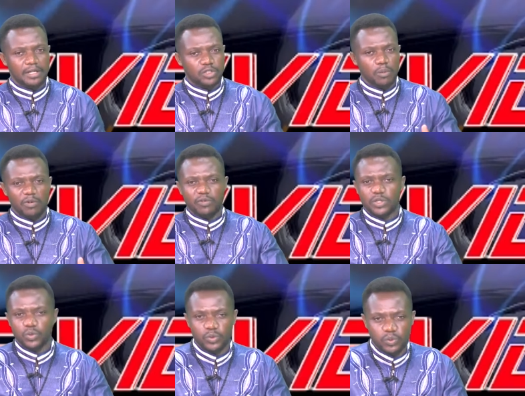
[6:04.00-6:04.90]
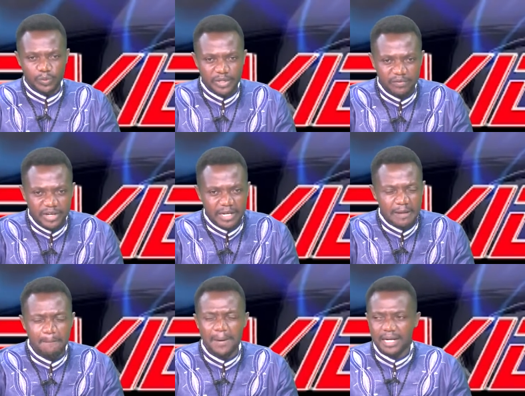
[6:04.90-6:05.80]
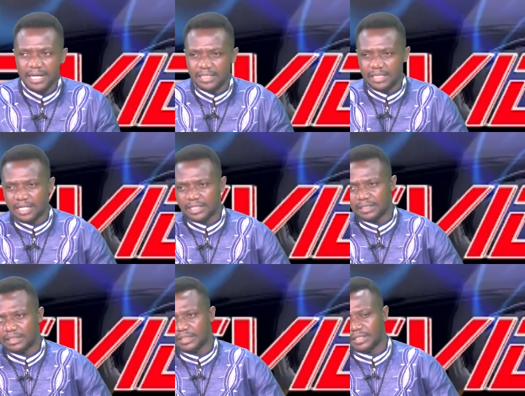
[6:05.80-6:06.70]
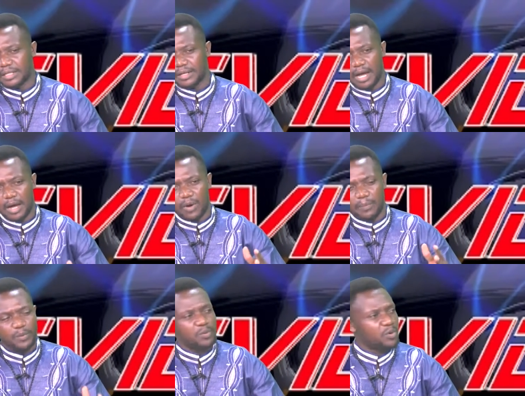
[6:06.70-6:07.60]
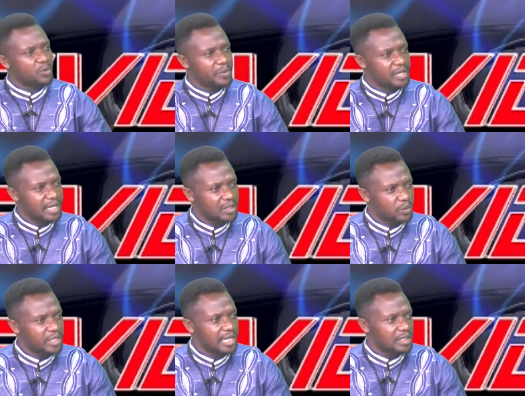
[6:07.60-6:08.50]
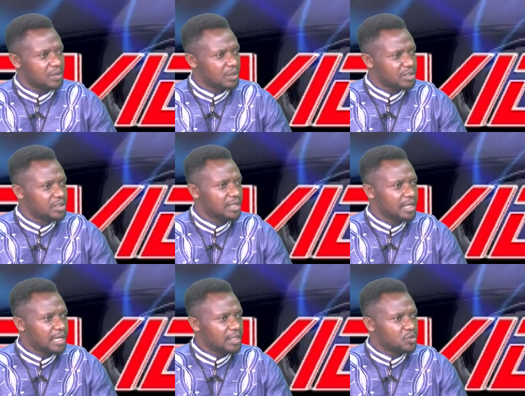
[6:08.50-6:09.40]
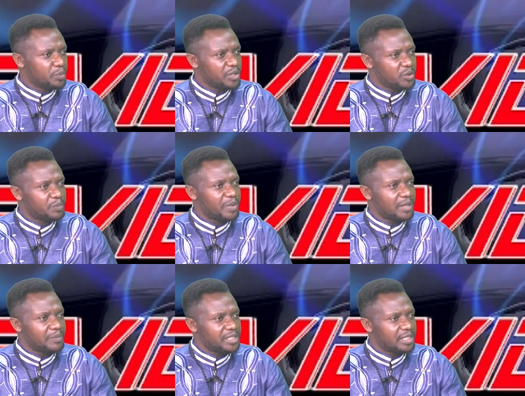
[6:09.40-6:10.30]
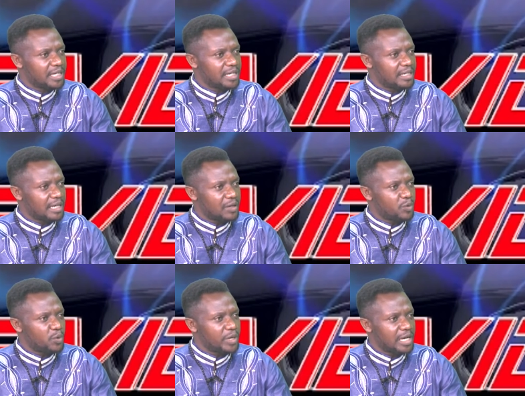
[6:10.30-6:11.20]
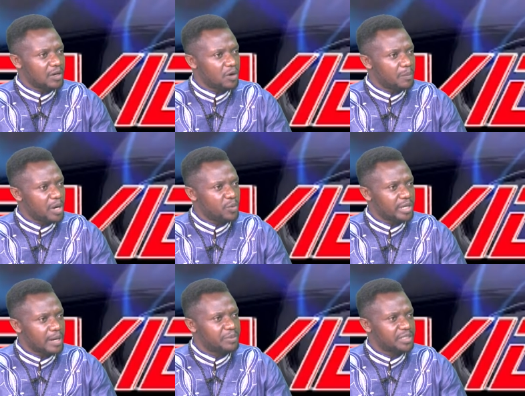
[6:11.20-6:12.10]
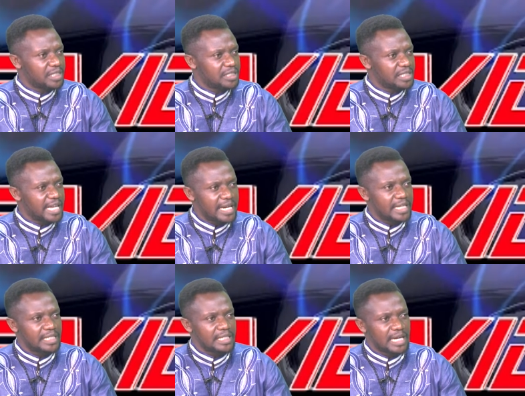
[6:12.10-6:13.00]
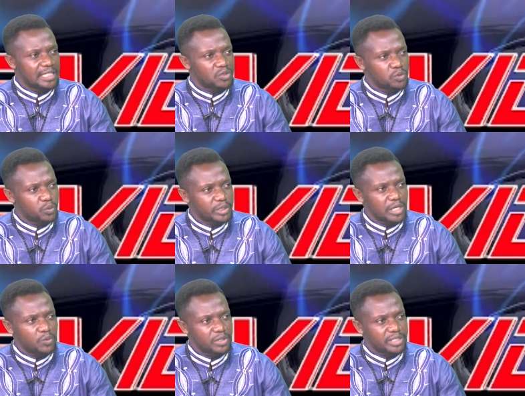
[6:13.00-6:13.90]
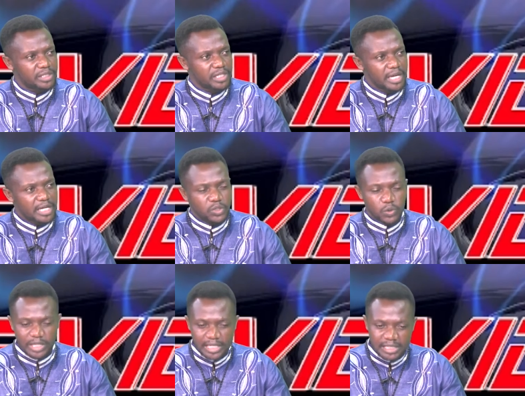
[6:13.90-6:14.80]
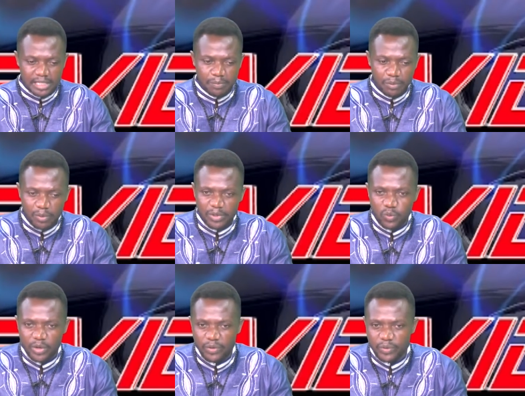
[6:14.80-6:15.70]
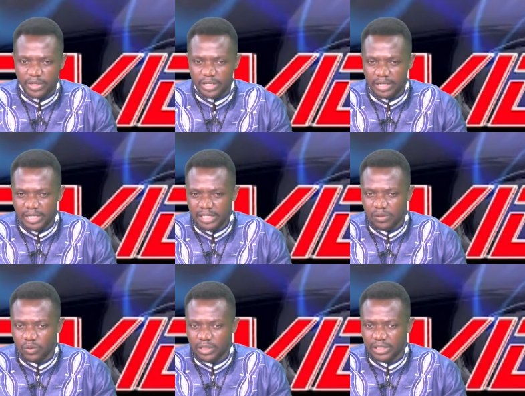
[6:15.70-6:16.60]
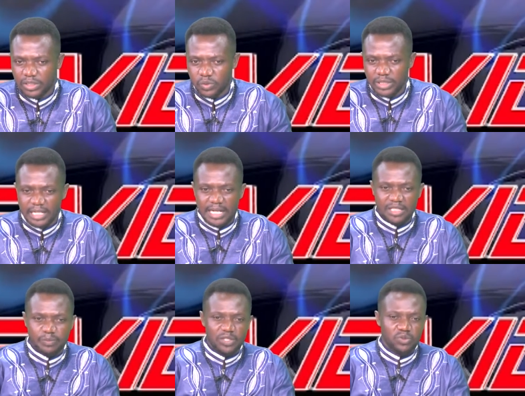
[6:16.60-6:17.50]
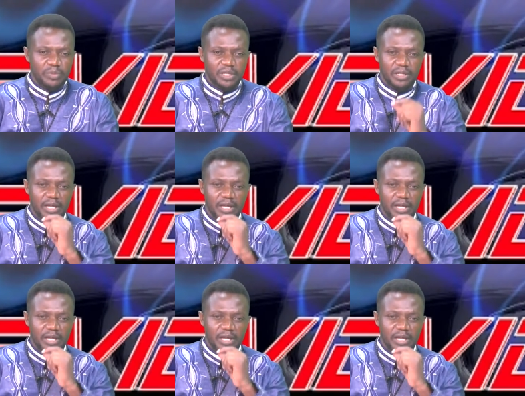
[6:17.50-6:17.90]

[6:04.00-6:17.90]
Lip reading: some of us will be very embarrassed and our people will be like looking at us to be youth parliamentarian and we went and come back without presenting anything that has to do with their worries. So that is the problem where we really look into that aspect to be